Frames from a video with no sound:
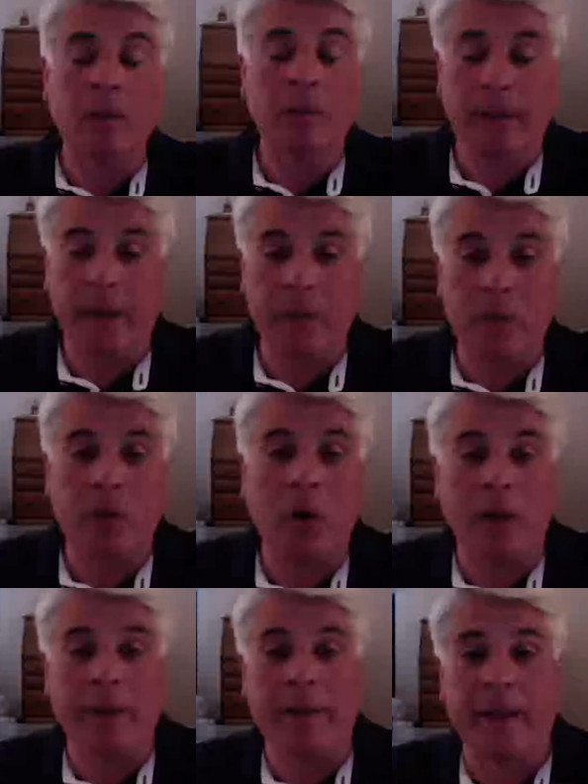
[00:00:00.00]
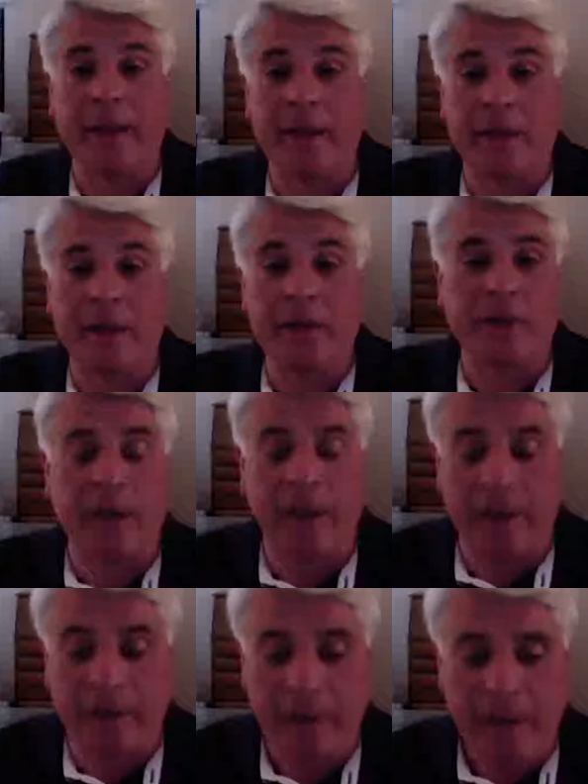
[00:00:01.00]
I will call it that as an
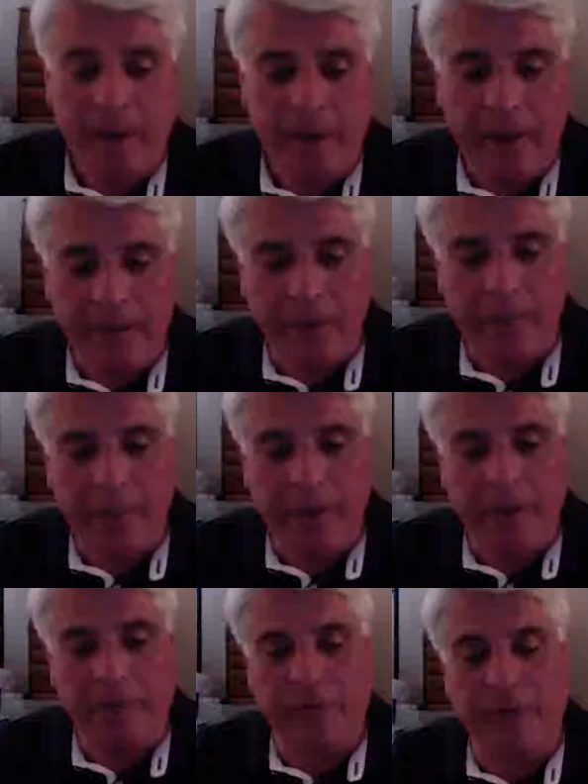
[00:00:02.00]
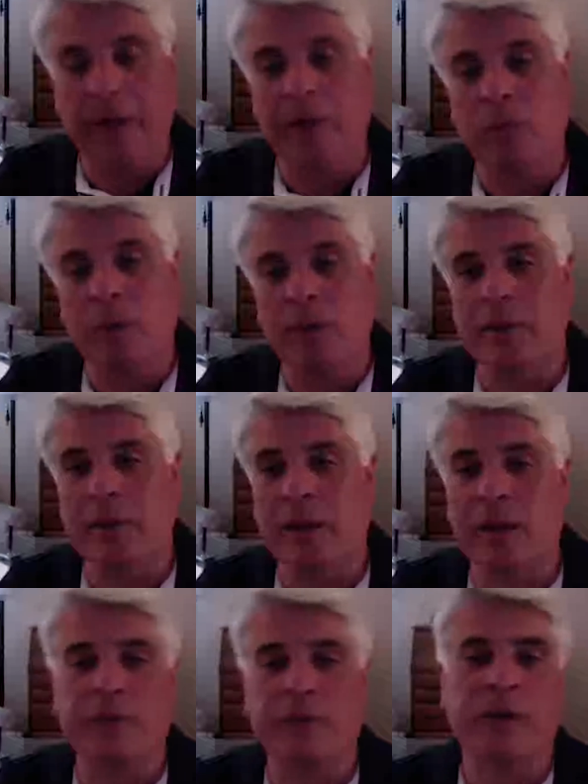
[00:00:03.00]
educator, never a big fan of one
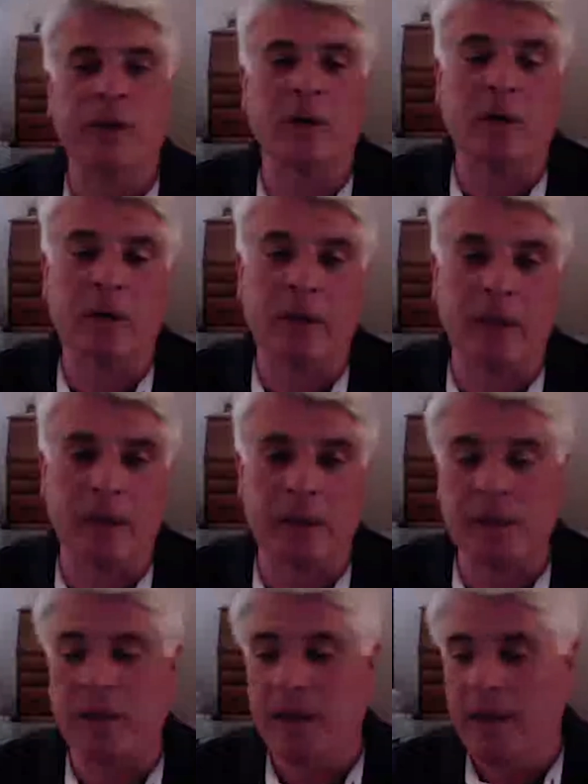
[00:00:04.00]
test fitting all kids.